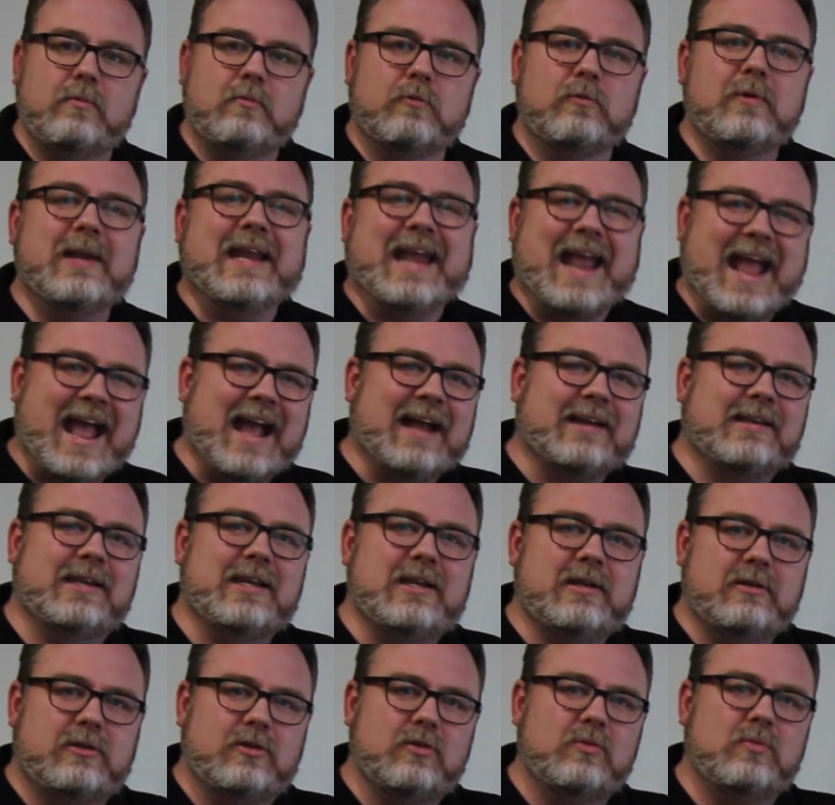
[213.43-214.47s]

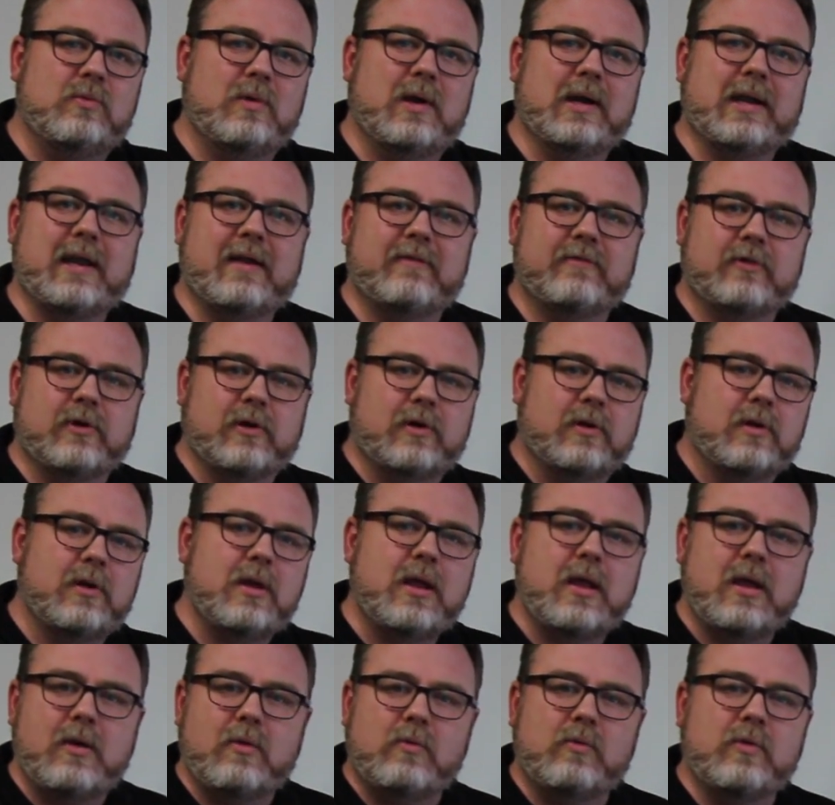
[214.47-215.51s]
reacting to whatever
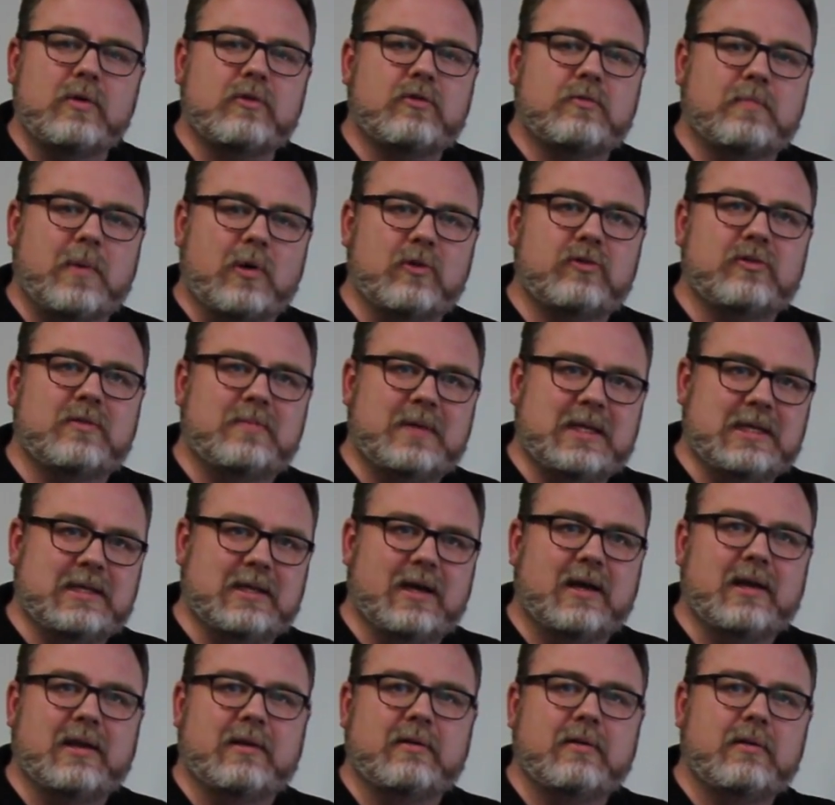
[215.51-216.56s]
was supposed to be
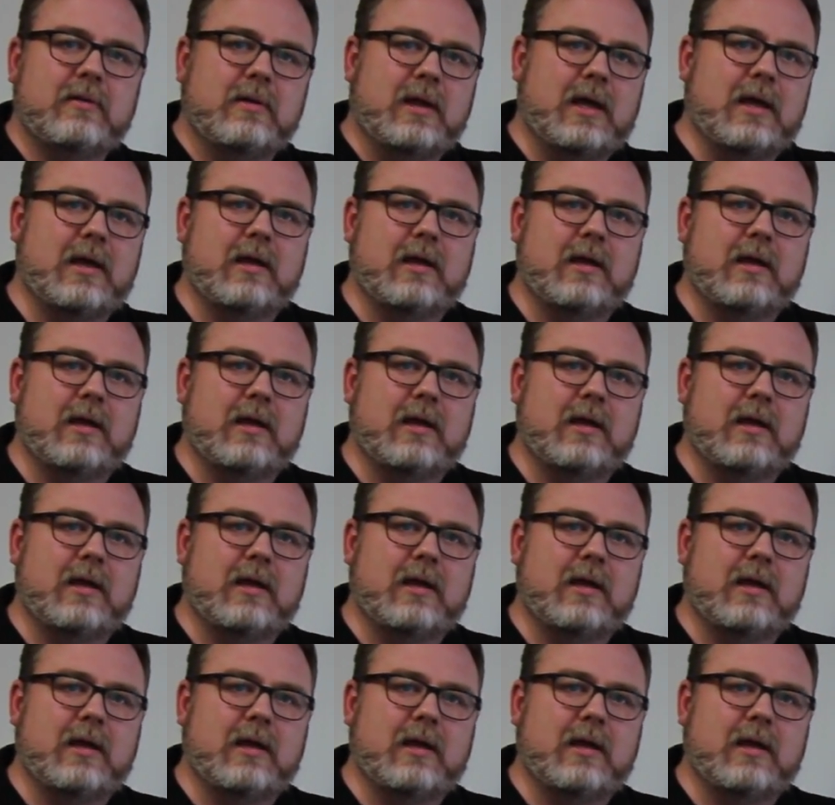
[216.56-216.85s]
done